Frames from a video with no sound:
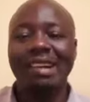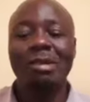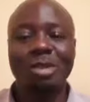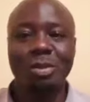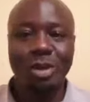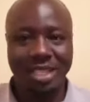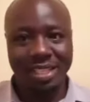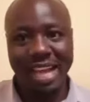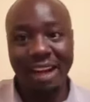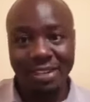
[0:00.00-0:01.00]

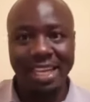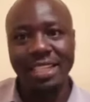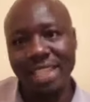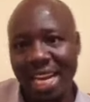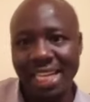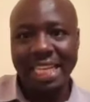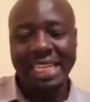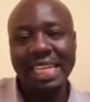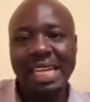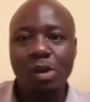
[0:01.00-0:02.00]
Osmosis. After
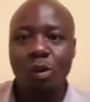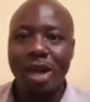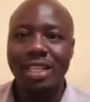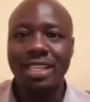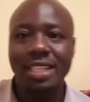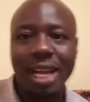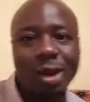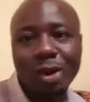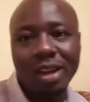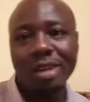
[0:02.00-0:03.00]
understanding what is a
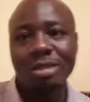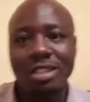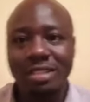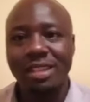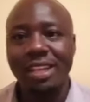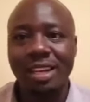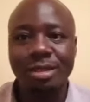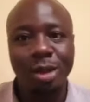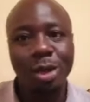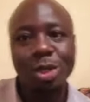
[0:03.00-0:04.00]
lowly concentrated
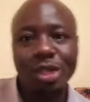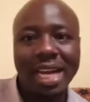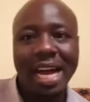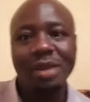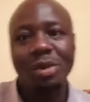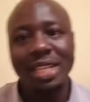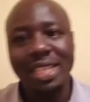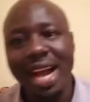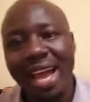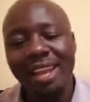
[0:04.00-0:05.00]
solution and what's
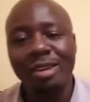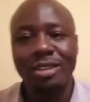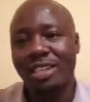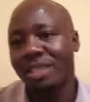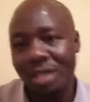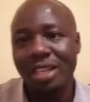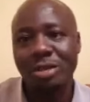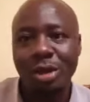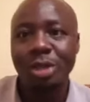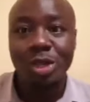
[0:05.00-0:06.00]
a highly concentrated
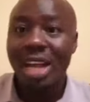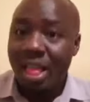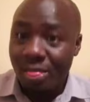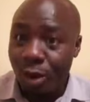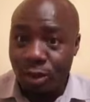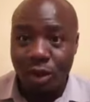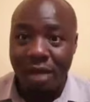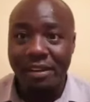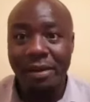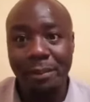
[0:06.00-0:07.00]
solution, those
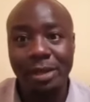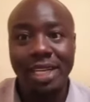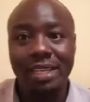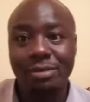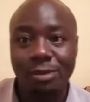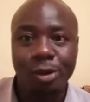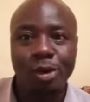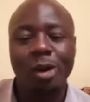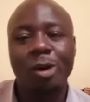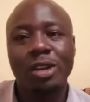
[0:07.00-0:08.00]
were very important for
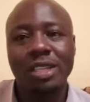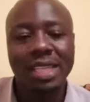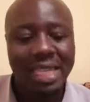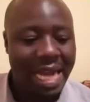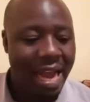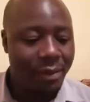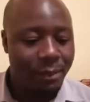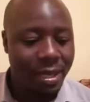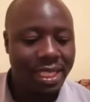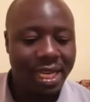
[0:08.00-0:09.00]
your own and
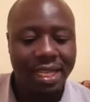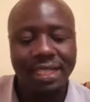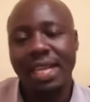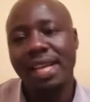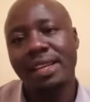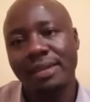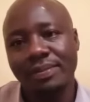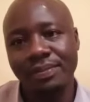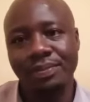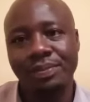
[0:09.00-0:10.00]
better understanding.
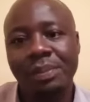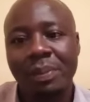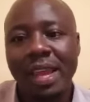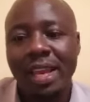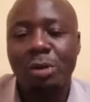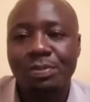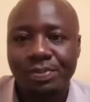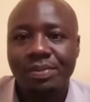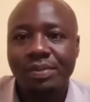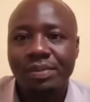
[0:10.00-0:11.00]
Now,
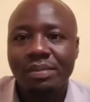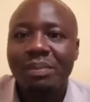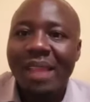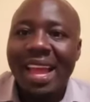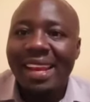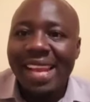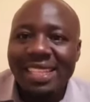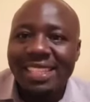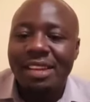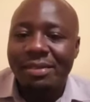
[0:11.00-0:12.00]

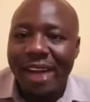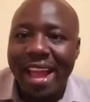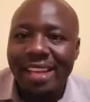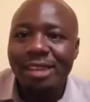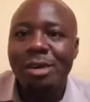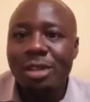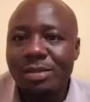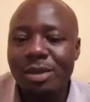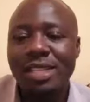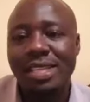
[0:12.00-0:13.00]
let's define
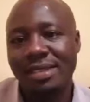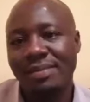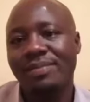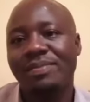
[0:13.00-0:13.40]
osmosis.